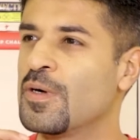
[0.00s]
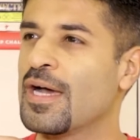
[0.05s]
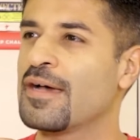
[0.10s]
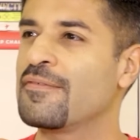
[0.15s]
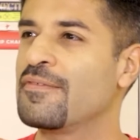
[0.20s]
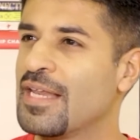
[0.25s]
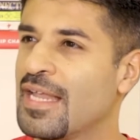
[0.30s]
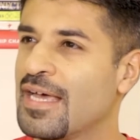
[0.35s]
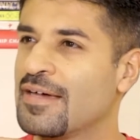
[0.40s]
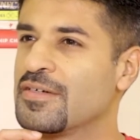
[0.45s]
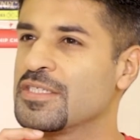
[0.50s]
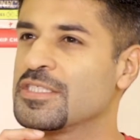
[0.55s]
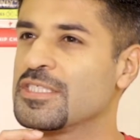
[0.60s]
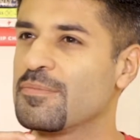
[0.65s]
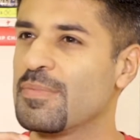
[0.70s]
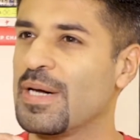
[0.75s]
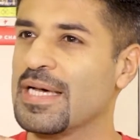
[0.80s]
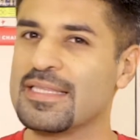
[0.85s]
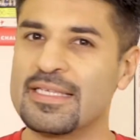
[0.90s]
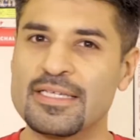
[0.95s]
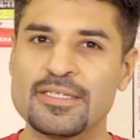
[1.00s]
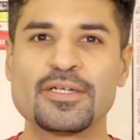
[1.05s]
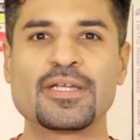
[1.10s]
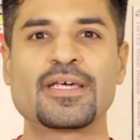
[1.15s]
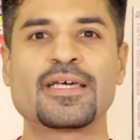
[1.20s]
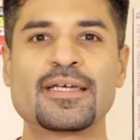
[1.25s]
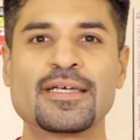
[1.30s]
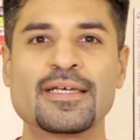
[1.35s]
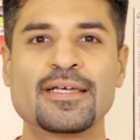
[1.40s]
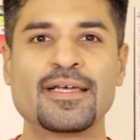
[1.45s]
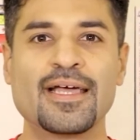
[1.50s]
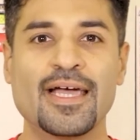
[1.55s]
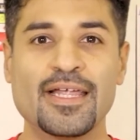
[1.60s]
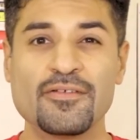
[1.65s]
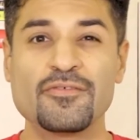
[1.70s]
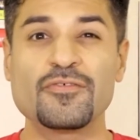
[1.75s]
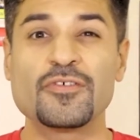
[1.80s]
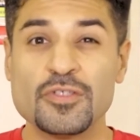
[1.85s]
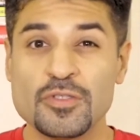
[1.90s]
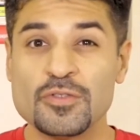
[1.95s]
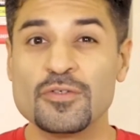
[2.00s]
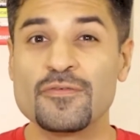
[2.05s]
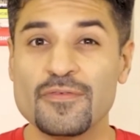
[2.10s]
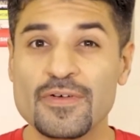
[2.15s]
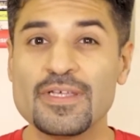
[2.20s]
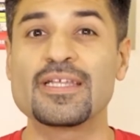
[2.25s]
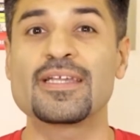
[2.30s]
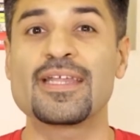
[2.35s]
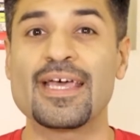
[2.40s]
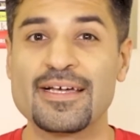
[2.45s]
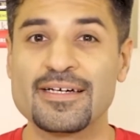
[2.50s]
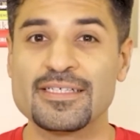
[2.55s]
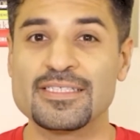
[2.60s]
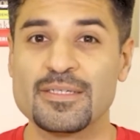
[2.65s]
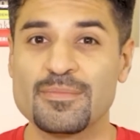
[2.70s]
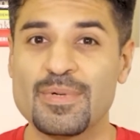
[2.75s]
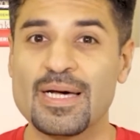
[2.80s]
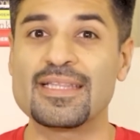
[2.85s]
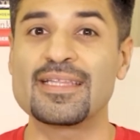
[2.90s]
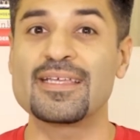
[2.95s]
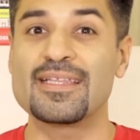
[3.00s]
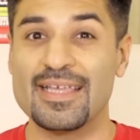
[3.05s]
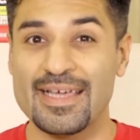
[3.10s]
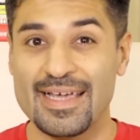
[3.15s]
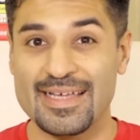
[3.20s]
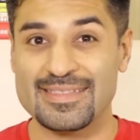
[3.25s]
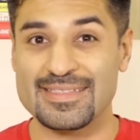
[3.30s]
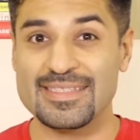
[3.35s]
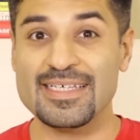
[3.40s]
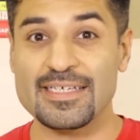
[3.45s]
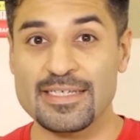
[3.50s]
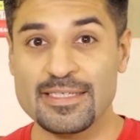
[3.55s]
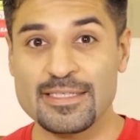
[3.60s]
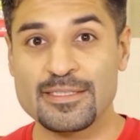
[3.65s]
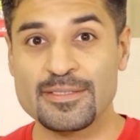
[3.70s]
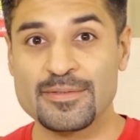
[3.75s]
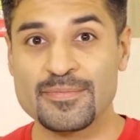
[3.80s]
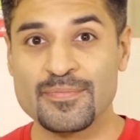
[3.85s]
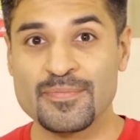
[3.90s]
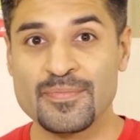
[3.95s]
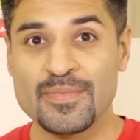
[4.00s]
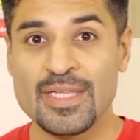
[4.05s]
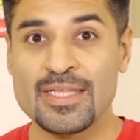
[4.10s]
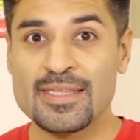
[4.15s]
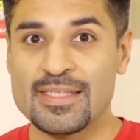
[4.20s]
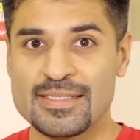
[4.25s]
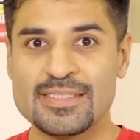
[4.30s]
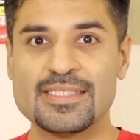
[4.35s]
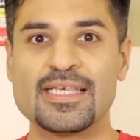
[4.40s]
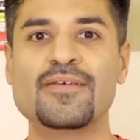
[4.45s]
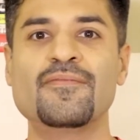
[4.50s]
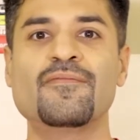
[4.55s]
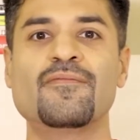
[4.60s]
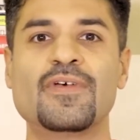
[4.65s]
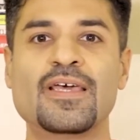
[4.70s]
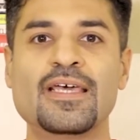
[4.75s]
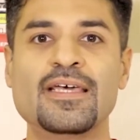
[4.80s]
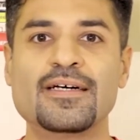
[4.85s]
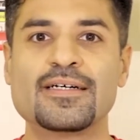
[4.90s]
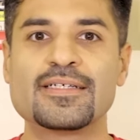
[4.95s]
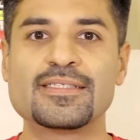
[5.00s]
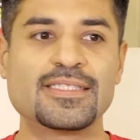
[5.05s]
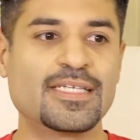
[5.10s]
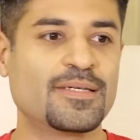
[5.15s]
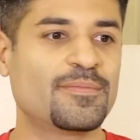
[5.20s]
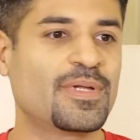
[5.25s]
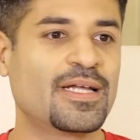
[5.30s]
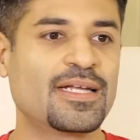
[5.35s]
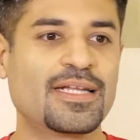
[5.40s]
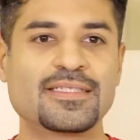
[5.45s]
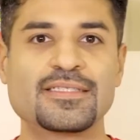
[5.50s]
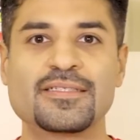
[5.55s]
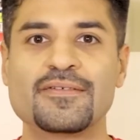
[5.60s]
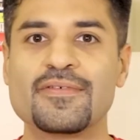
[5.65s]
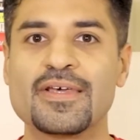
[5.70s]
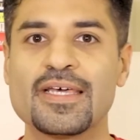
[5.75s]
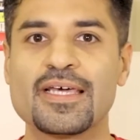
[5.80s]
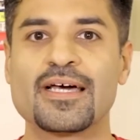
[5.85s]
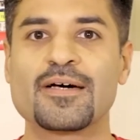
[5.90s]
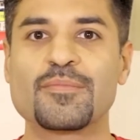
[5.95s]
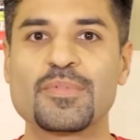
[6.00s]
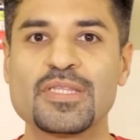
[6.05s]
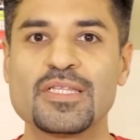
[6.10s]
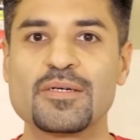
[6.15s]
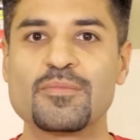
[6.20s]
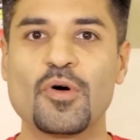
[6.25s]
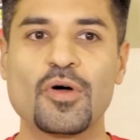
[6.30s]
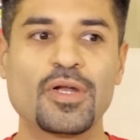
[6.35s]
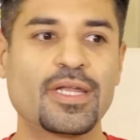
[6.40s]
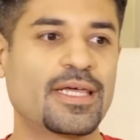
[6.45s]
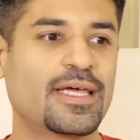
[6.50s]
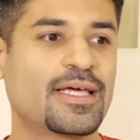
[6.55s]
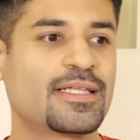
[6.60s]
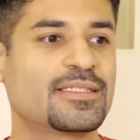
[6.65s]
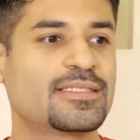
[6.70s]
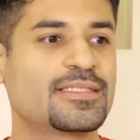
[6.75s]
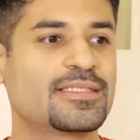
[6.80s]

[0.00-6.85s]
I will have a chapati today. And if you do feed a tiger chapati, they get sick. The same way, a zebra doesn't wake up in the morning and